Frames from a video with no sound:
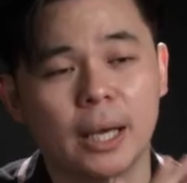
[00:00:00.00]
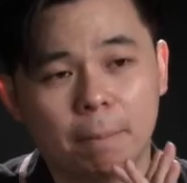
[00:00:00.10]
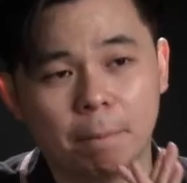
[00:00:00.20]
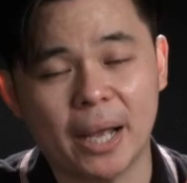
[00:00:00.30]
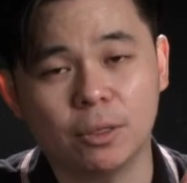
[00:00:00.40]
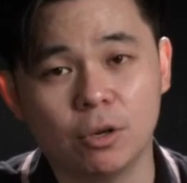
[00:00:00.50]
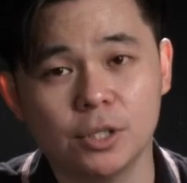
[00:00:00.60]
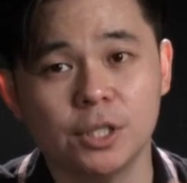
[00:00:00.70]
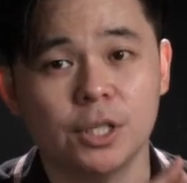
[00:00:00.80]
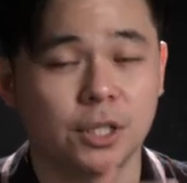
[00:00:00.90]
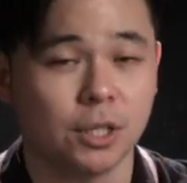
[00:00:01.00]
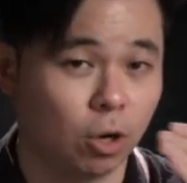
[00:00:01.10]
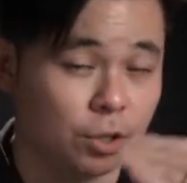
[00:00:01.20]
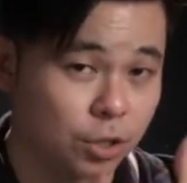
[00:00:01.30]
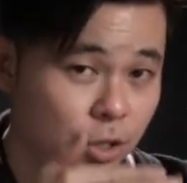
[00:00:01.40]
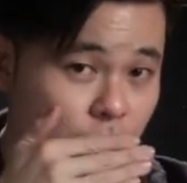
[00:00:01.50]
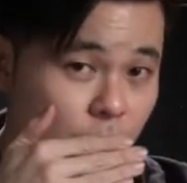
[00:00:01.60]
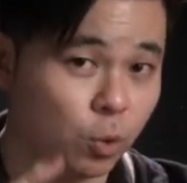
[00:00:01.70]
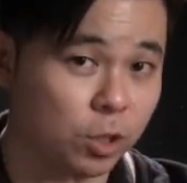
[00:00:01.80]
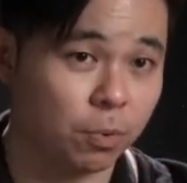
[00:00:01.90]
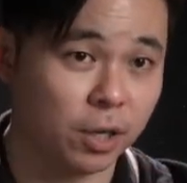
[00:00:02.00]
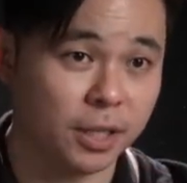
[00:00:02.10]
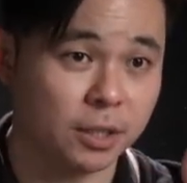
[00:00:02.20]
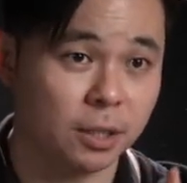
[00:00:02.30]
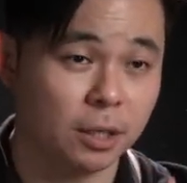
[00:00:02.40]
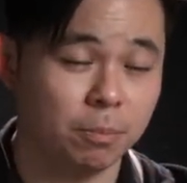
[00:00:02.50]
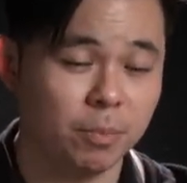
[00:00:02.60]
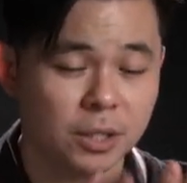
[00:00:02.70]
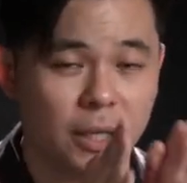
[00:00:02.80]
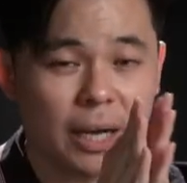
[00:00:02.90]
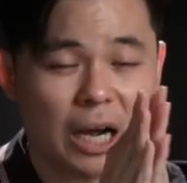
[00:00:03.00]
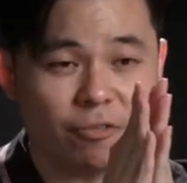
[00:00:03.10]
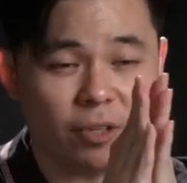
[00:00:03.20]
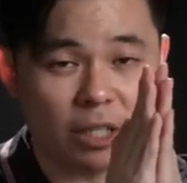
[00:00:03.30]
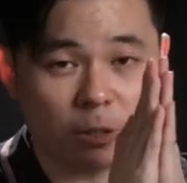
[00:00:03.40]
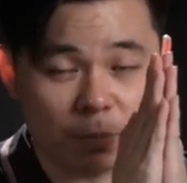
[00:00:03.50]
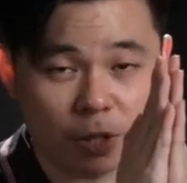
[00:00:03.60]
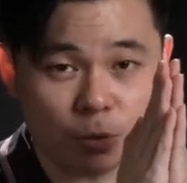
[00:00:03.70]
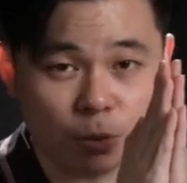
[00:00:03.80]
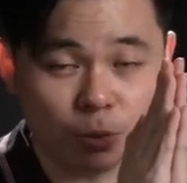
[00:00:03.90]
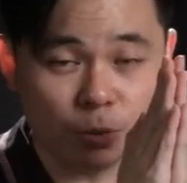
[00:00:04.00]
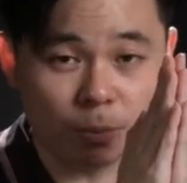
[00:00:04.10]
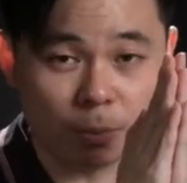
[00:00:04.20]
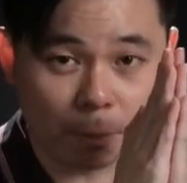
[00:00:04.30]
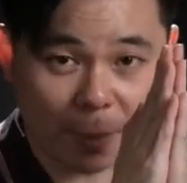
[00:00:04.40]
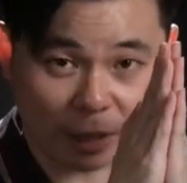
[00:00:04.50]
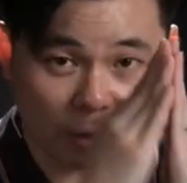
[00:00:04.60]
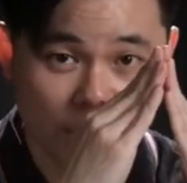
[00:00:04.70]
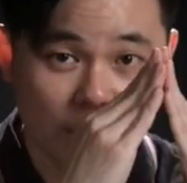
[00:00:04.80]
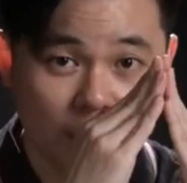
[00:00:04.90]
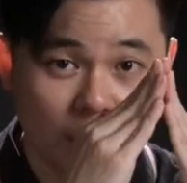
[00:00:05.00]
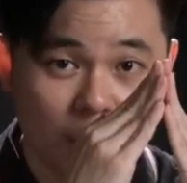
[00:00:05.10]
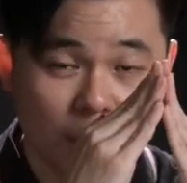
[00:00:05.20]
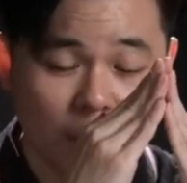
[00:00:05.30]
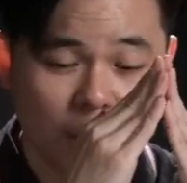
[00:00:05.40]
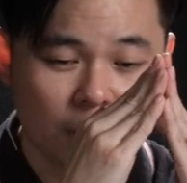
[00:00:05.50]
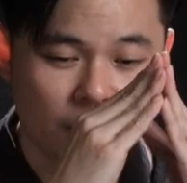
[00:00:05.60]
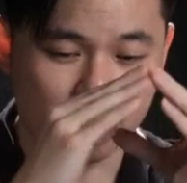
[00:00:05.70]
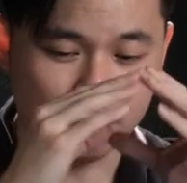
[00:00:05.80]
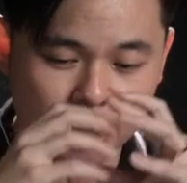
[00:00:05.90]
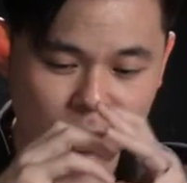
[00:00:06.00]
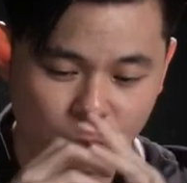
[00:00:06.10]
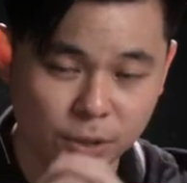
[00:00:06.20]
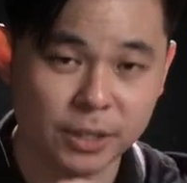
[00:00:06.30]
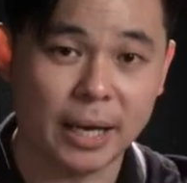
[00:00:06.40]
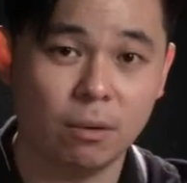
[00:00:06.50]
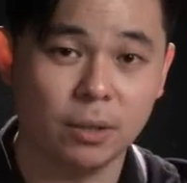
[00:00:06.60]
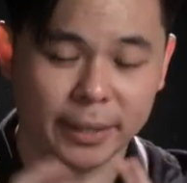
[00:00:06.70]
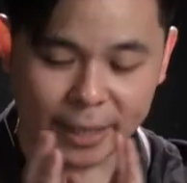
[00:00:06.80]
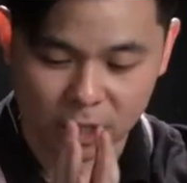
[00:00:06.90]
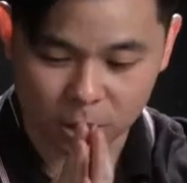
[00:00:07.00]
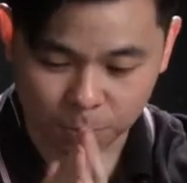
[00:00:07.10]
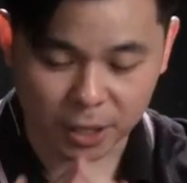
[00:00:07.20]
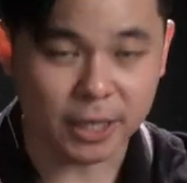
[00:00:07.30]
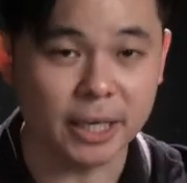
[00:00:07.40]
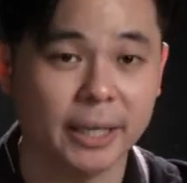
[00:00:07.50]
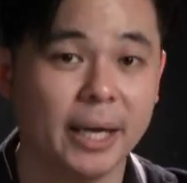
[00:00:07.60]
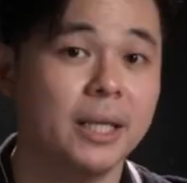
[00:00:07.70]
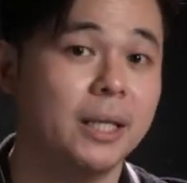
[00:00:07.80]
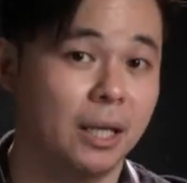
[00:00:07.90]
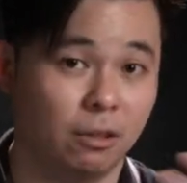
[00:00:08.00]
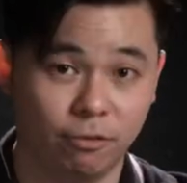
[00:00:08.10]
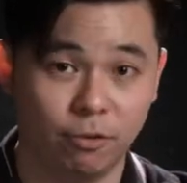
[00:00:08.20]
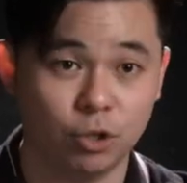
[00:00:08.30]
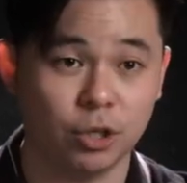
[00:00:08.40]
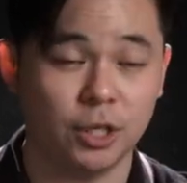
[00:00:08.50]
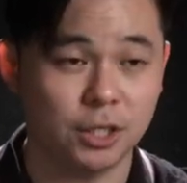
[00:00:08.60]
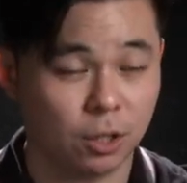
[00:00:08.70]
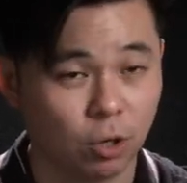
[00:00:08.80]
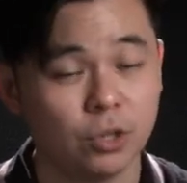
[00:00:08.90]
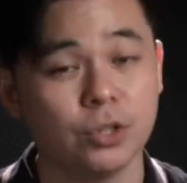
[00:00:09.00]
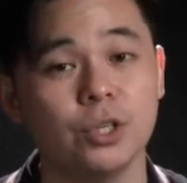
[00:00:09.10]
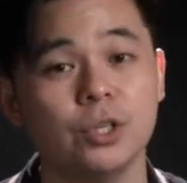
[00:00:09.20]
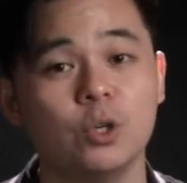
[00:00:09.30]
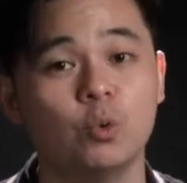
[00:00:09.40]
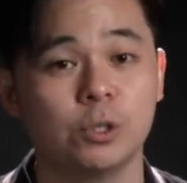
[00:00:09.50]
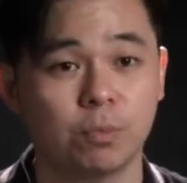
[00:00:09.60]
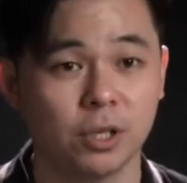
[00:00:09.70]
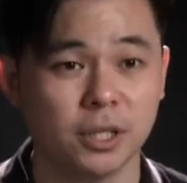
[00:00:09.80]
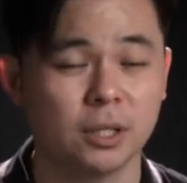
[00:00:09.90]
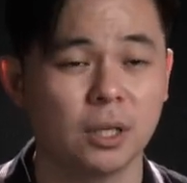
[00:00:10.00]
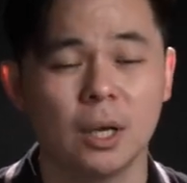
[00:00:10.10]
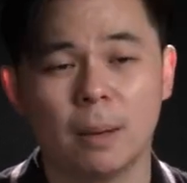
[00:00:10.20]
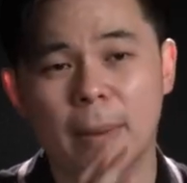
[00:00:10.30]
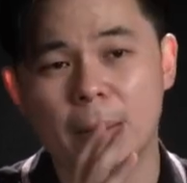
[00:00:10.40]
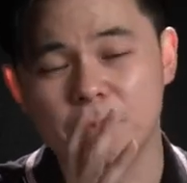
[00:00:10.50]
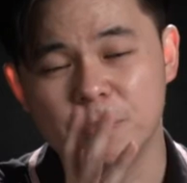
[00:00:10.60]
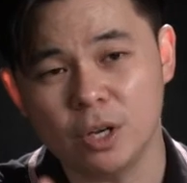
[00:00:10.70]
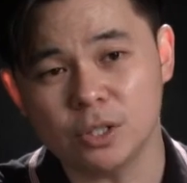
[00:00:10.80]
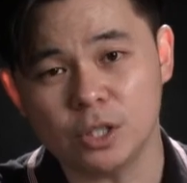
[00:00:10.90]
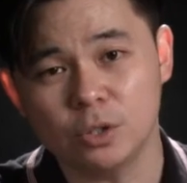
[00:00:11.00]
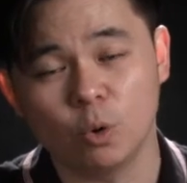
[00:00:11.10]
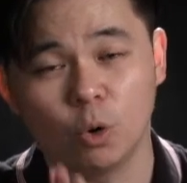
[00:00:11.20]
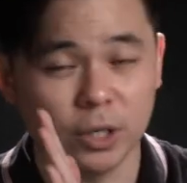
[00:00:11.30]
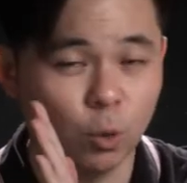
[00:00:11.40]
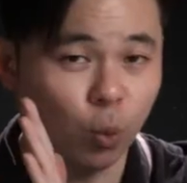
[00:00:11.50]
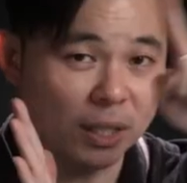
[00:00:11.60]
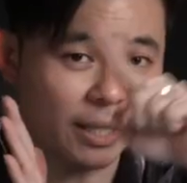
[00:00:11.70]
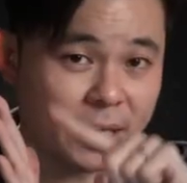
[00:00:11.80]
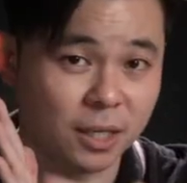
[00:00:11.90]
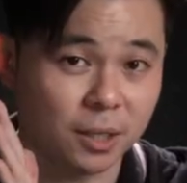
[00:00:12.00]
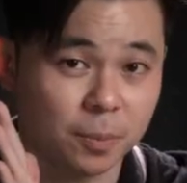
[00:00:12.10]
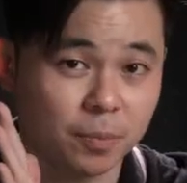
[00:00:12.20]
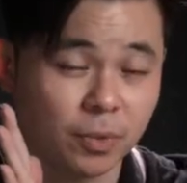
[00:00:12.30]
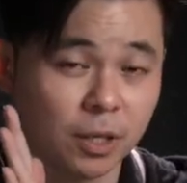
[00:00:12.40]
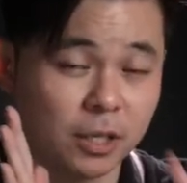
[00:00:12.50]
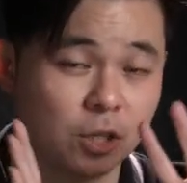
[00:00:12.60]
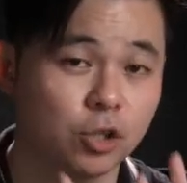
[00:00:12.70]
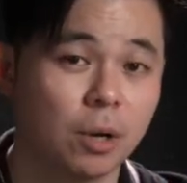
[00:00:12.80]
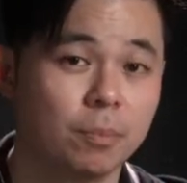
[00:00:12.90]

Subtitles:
mitosis is a continuous process. Means after the split through mitosis, the new cell can split again in future. It's a continuous process. But meiosis, no, only one cycle, then stop.